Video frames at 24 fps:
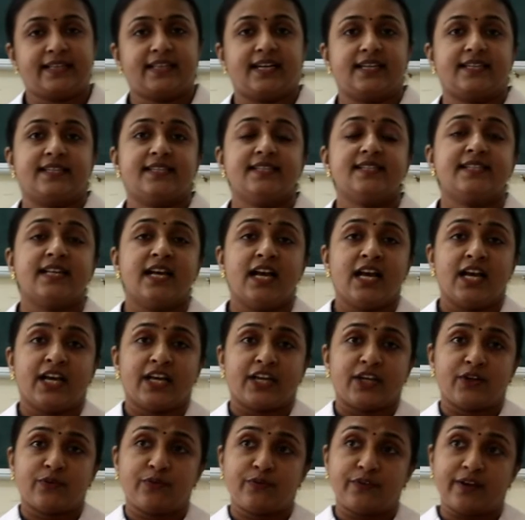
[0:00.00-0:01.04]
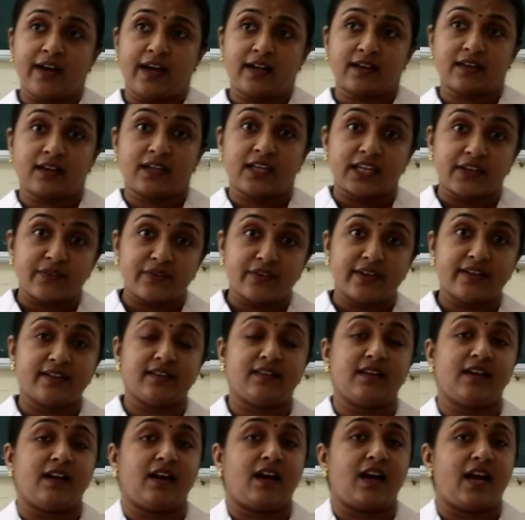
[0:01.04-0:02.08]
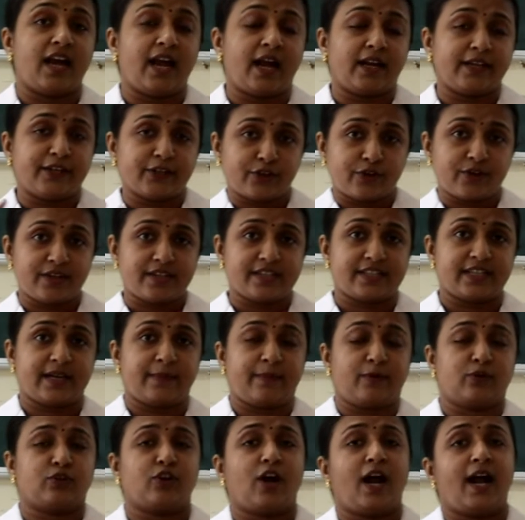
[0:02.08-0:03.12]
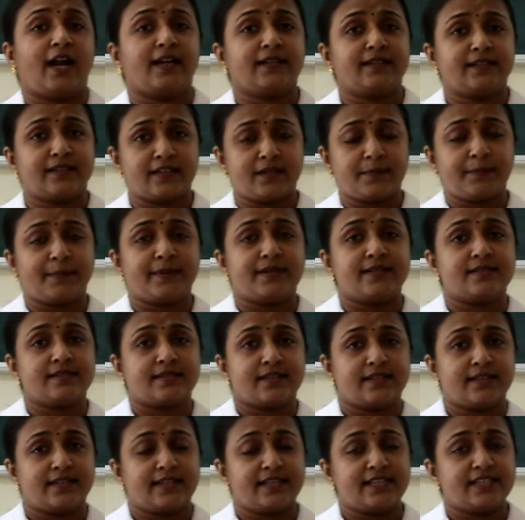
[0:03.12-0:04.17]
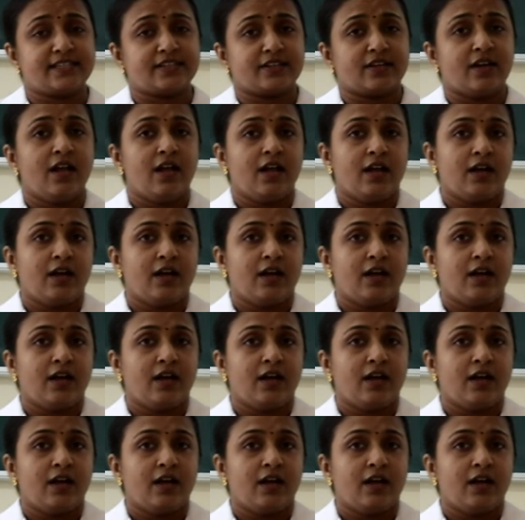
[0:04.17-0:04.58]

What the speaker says: That is, if we are giving the adequate amount, 100%